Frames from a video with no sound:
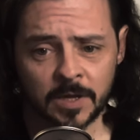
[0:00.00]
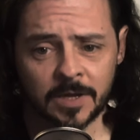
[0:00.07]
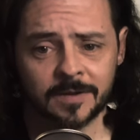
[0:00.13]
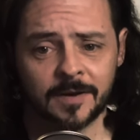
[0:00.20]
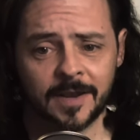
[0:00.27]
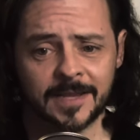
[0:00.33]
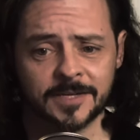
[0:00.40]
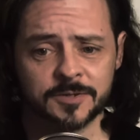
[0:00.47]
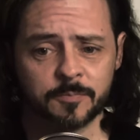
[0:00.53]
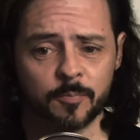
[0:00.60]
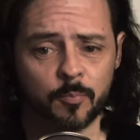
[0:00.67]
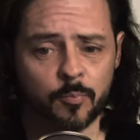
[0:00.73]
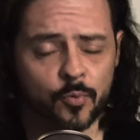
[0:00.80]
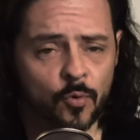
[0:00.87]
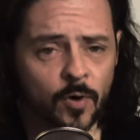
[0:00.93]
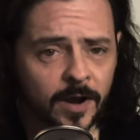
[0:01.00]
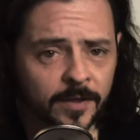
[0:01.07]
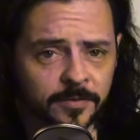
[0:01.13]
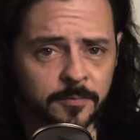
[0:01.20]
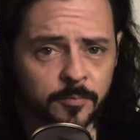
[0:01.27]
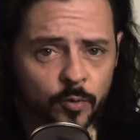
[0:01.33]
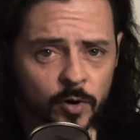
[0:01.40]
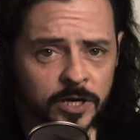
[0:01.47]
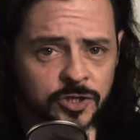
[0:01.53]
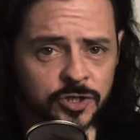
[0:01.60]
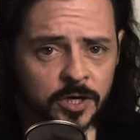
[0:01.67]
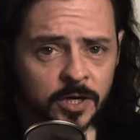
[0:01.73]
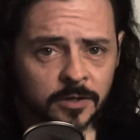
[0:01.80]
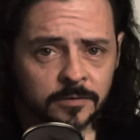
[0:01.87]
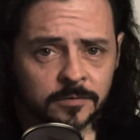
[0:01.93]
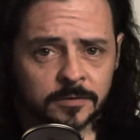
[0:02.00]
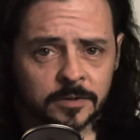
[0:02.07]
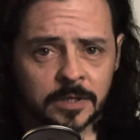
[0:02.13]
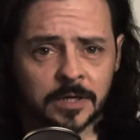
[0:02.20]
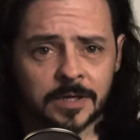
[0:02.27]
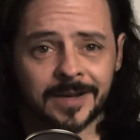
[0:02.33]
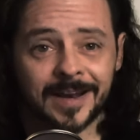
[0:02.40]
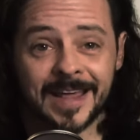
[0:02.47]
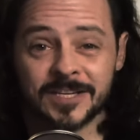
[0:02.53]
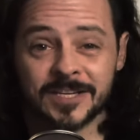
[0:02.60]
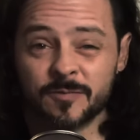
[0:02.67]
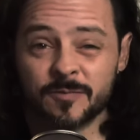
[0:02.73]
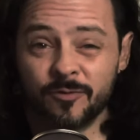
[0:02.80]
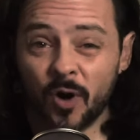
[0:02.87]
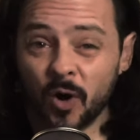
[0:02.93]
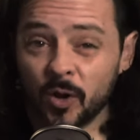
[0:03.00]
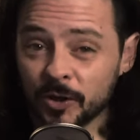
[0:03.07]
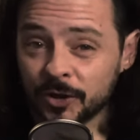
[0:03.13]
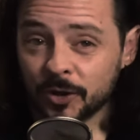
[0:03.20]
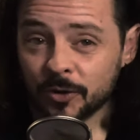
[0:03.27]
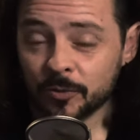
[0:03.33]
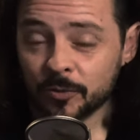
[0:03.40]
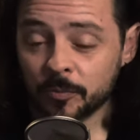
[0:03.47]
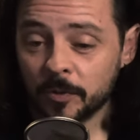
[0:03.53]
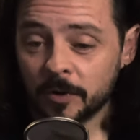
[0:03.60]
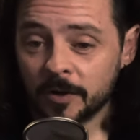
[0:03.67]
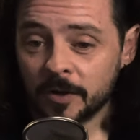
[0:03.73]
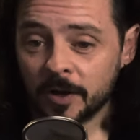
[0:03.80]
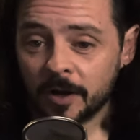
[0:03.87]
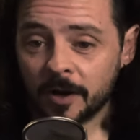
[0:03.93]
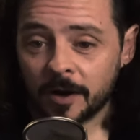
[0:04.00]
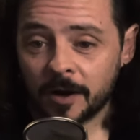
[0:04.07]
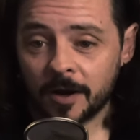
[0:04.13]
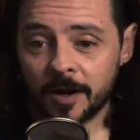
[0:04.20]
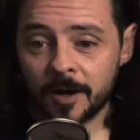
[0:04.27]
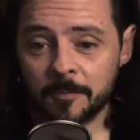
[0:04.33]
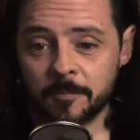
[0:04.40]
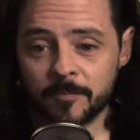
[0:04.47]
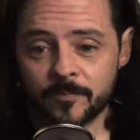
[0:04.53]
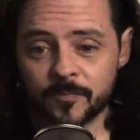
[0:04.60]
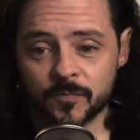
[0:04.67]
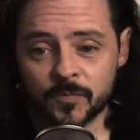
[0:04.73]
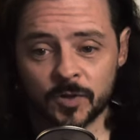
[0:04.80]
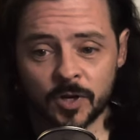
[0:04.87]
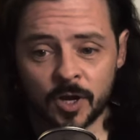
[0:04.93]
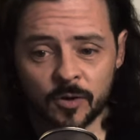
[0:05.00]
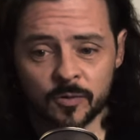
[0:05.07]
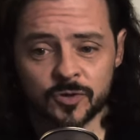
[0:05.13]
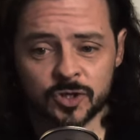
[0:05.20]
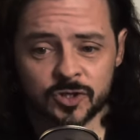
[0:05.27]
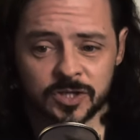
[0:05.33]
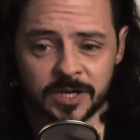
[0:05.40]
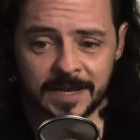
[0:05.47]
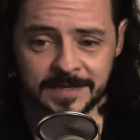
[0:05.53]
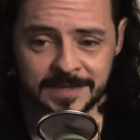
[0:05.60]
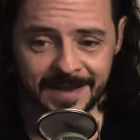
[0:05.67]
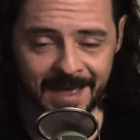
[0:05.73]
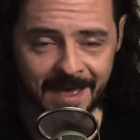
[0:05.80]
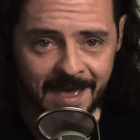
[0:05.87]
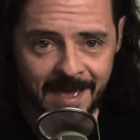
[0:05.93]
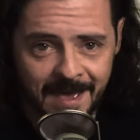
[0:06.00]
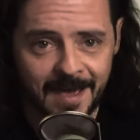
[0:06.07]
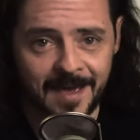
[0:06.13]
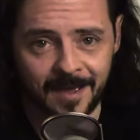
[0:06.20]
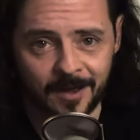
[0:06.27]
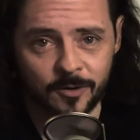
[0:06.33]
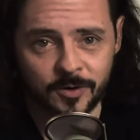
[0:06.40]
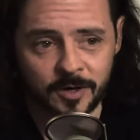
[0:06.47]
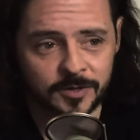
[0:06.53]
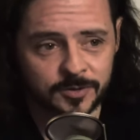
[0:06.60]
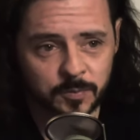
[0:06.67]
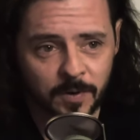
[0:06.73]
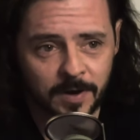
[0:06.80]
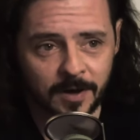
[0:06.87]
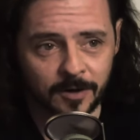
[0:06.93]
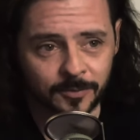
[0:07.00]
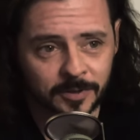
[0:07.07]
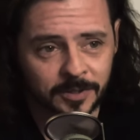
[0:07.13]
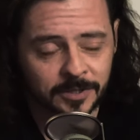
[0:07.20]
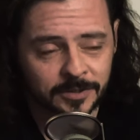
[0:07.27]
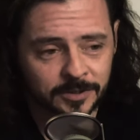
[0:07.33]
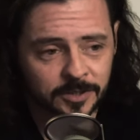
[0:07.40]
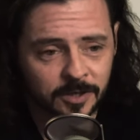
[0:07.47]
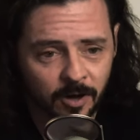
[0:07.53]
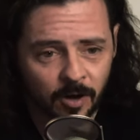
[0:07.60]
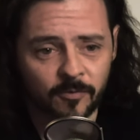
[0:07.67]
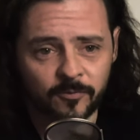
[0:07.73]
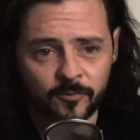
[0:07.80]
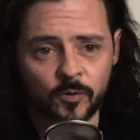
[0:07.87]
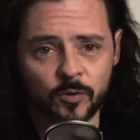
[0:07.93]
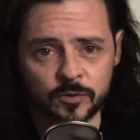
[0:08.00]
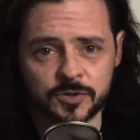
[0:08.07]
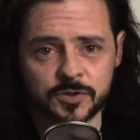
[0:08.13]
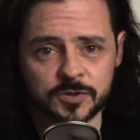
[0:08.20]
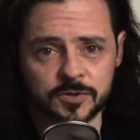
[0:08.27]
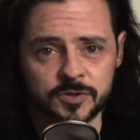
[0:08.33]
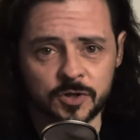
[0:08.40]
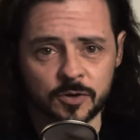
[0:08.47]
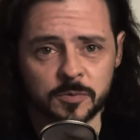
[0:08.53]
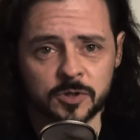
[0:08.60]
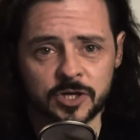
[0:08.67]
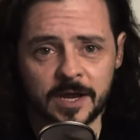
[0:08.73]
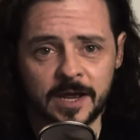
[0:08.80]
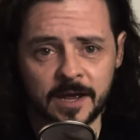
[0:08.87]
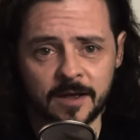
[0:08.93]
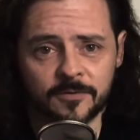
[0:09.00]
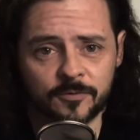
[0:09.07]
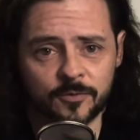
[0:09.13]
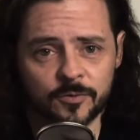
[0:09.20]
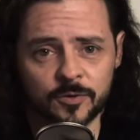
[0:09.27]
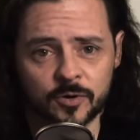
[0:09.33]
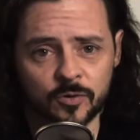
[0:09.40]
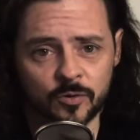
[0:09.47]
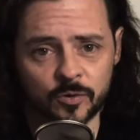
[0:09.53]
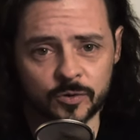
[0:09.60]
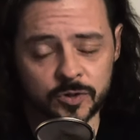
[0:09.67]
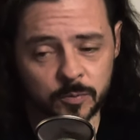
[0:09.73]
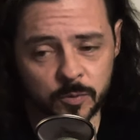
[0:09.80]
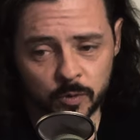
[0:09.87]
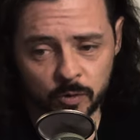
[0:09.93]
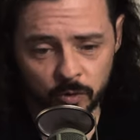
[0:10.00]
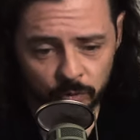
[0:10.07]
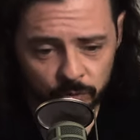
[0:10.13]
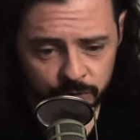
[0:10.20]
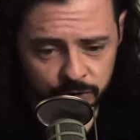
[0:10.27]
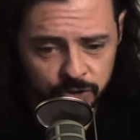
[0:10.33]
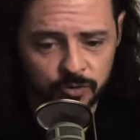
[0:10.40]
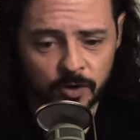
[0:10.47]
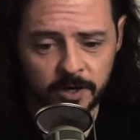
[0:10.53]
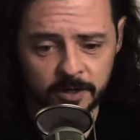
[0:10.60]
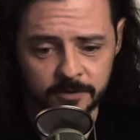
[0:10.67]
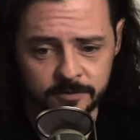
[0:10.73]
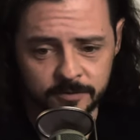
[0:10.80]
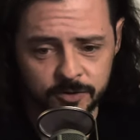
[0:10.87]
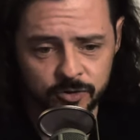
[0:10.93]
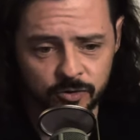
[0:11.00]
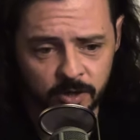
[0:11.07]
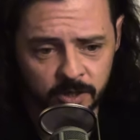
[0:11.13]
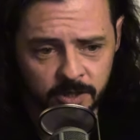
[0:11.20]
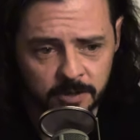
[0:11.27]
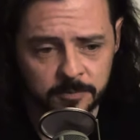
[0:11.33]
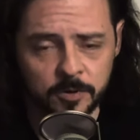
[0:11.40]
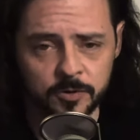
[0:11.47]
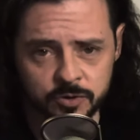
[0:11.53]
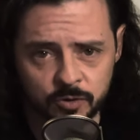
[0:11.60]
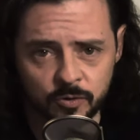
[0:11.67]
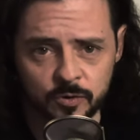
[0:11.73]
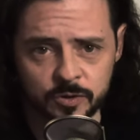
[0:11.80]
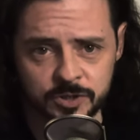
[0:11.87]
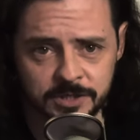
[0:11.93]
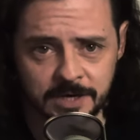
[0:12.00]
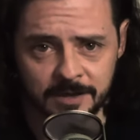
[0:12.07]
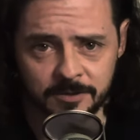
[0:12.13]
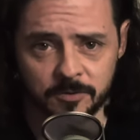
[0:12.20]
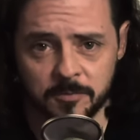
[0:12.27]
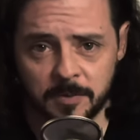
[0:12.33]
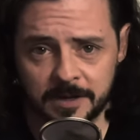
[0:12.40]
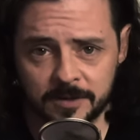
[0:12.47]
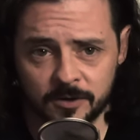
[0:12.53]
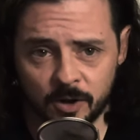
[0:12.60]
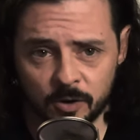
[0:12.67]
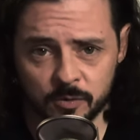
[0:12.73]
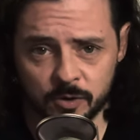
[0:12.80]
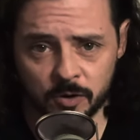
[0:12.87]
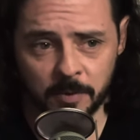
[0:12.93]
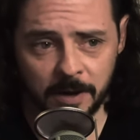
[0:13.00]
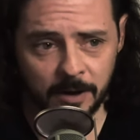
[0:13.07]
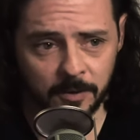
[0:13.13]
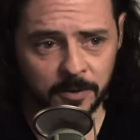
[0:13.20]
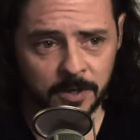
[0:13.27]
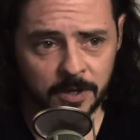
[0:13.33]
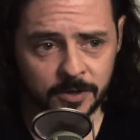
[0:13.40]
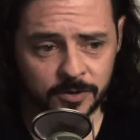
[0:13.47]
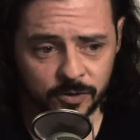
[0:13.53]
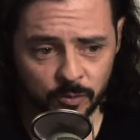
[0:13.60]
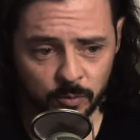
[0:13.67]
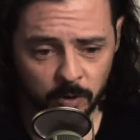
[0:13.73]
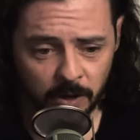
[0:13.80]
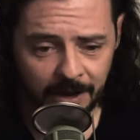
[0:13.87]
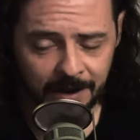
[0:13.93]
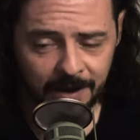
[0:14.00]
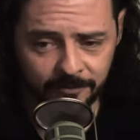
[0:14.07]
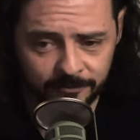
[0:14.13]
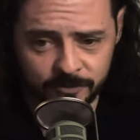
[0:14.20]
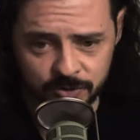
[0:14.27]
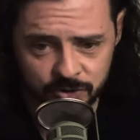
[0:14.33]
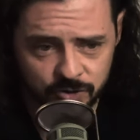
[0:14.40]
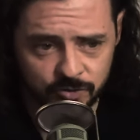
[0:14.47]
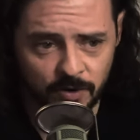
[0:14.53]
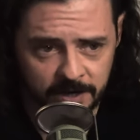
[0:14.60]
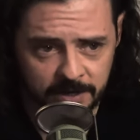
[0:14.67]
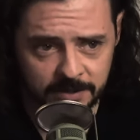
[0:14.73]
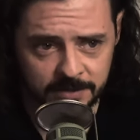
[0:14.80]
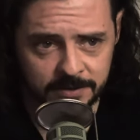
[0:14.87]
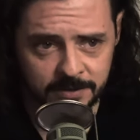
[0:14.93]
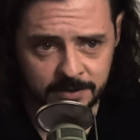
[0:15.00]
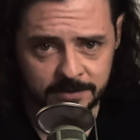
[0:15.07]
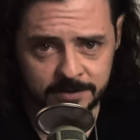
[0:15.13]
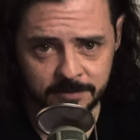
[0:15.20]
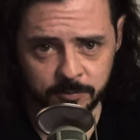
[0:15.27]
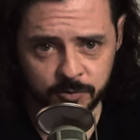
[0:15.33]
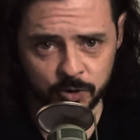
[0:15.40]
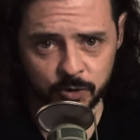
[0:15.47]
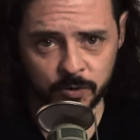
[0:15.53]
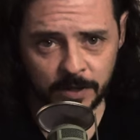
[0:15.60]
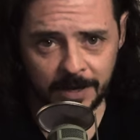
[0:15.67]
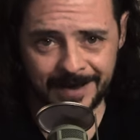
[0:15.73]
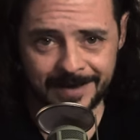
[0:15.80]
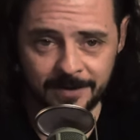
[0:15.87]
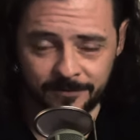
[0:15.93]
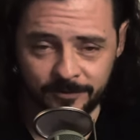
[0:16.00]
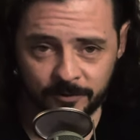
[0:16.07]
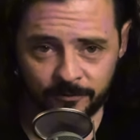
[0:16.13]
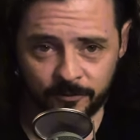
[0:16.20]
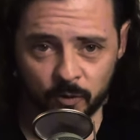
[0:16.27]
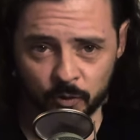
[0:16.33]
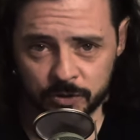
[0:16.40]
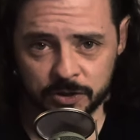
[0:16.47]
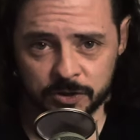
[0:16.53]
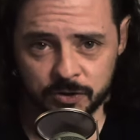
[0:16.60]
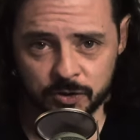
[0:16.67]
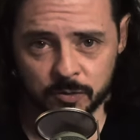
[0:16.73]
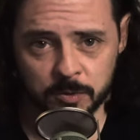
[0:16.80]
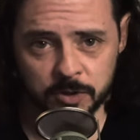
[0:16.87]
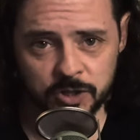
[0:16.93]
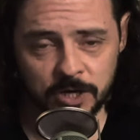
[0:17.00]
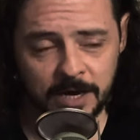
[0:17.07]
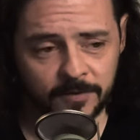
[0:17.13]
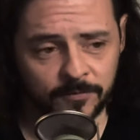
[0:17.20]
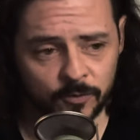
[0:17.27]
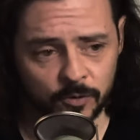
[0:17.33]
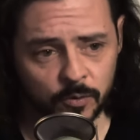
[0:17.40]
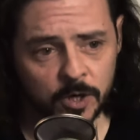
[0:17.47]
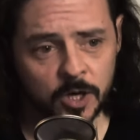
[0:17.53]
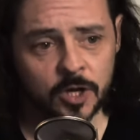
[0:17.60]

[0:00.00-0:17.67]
Less breath pressure, less volume, just less air as well. You can't force so much air through the chords. You will cause strain to try and keep those chords together and make the note come out. You will have to strain to do that if you're forcing too much air through.